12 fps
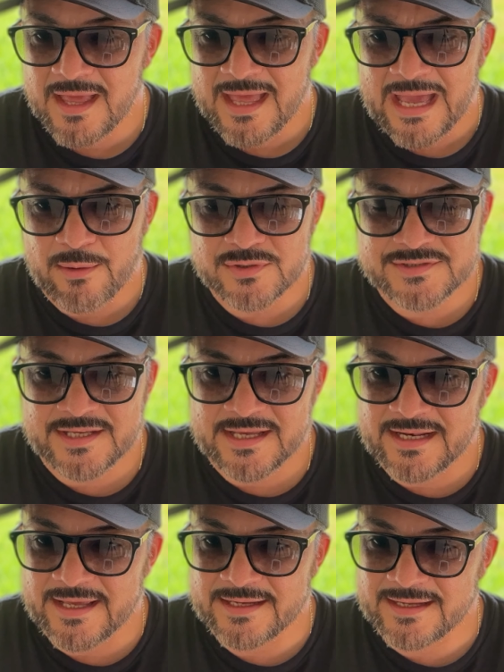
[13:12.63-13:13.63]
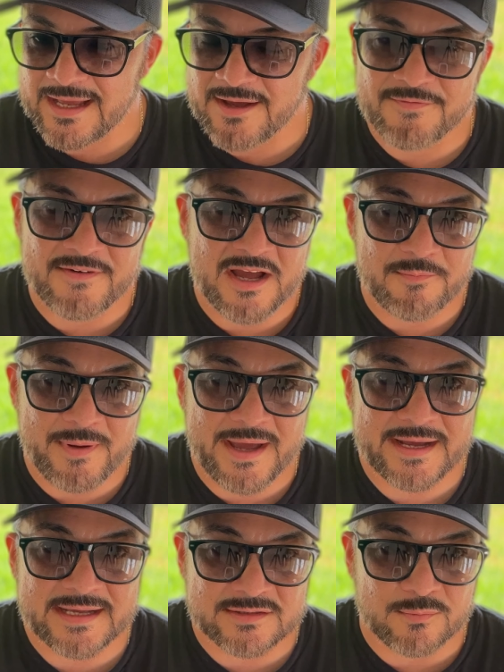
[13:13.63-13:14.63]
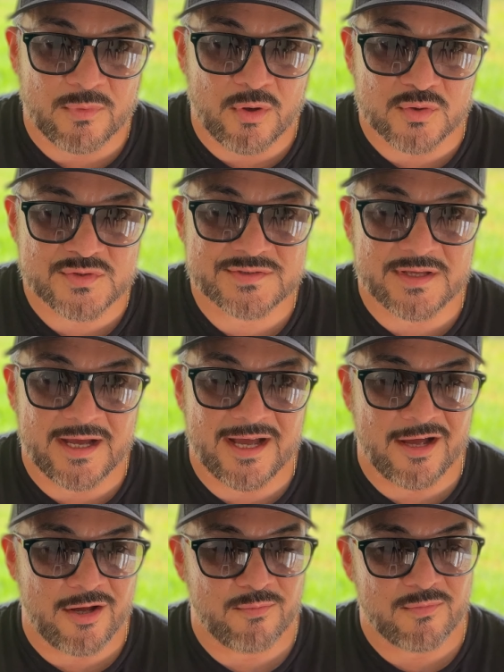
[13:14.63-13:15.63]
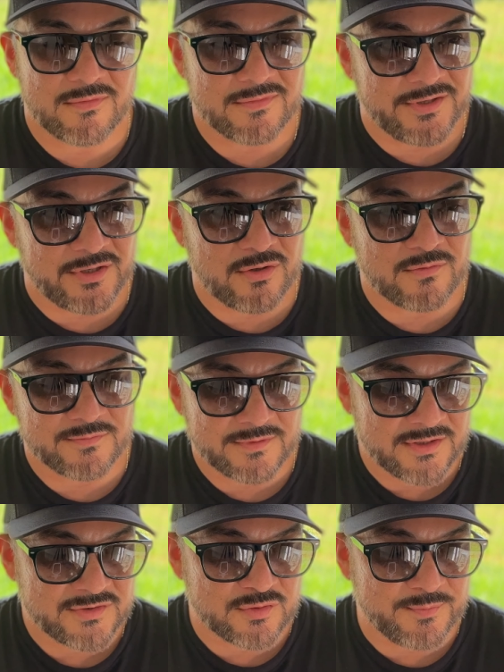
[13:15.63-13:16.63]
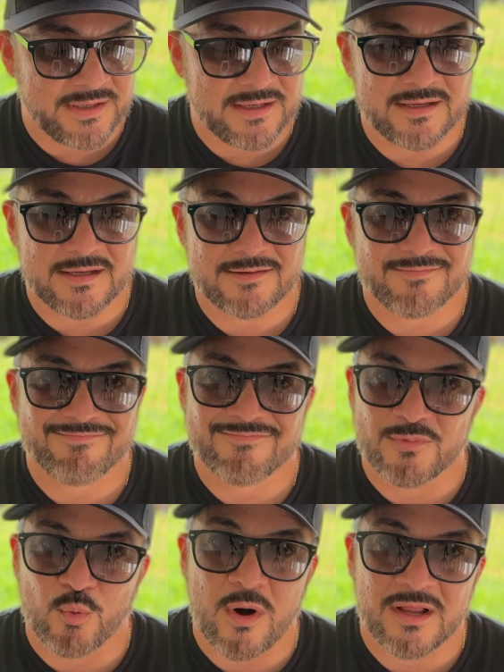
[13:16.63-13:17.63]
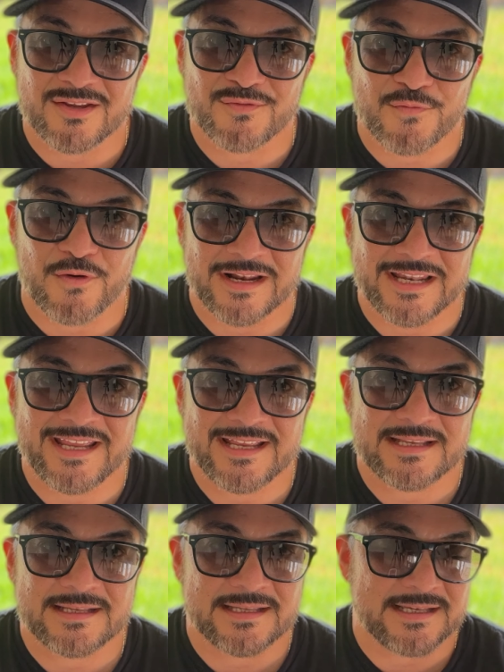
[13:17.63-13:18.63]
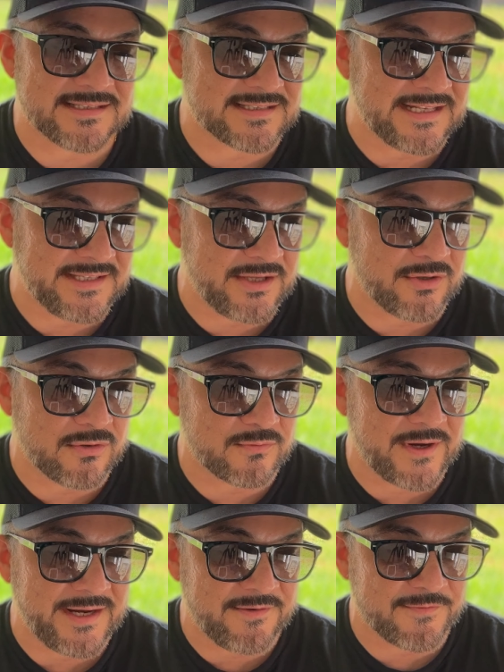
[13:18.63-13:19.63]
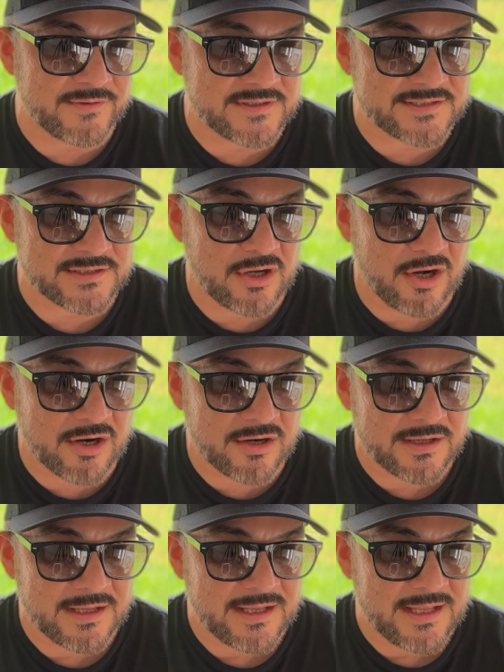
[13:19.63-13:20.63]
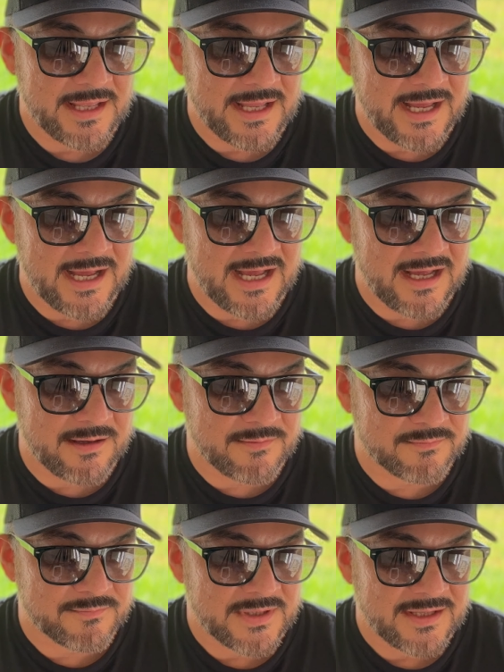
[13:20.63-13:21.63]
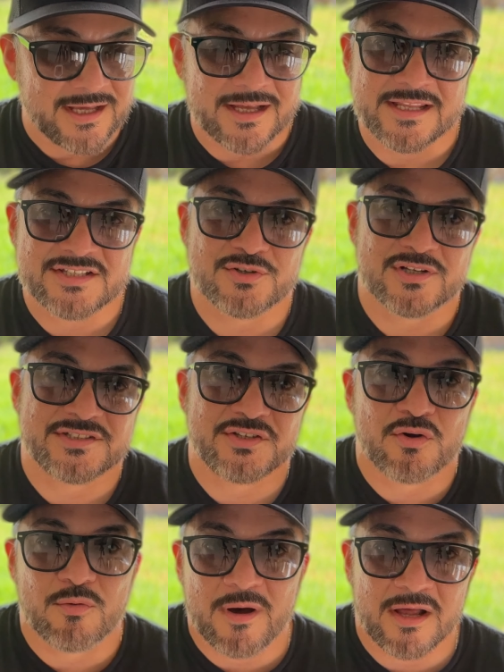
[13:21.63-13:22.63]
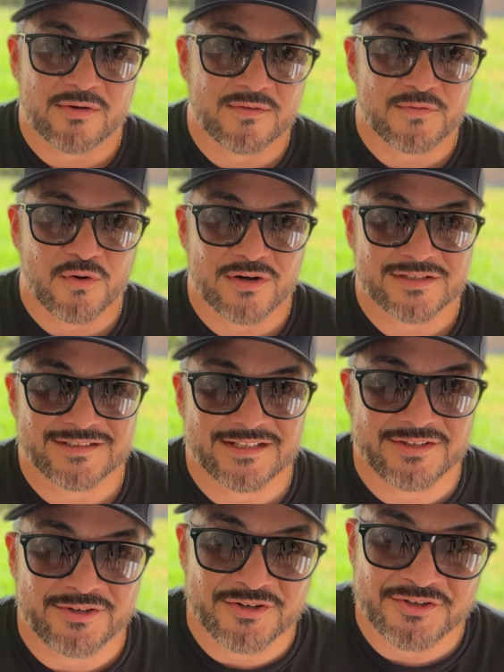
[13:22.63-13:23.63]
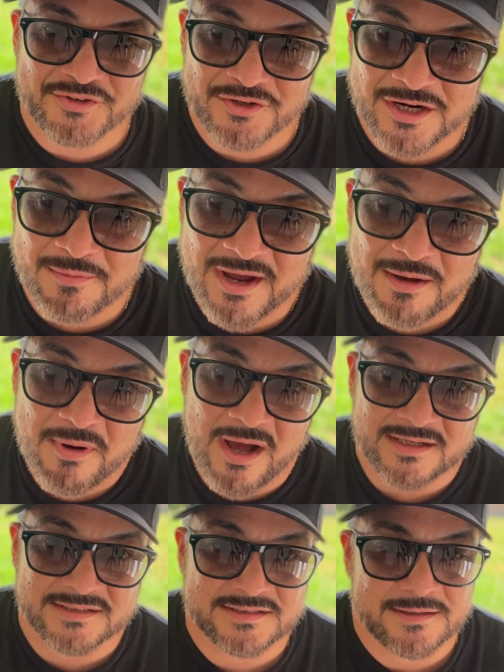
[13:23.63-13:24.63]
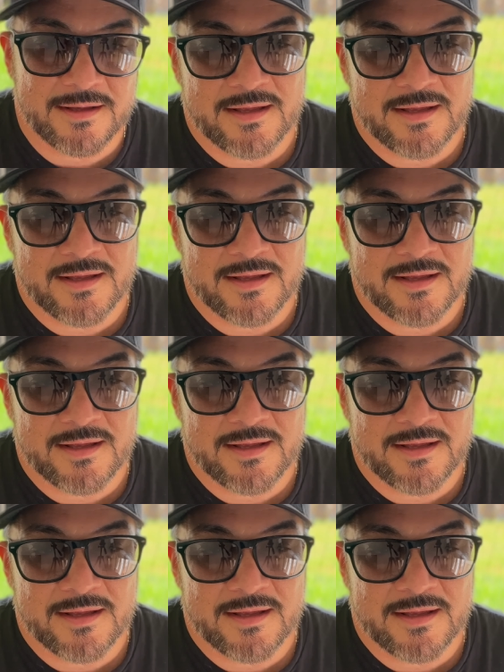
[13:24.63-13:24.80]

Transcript: I would say like a five pack at the most, um, you know, to be wallet friendly is ideal rating for this cigar. Um, unless you're a C O baller, of course, then you're, you're gonna buy a box.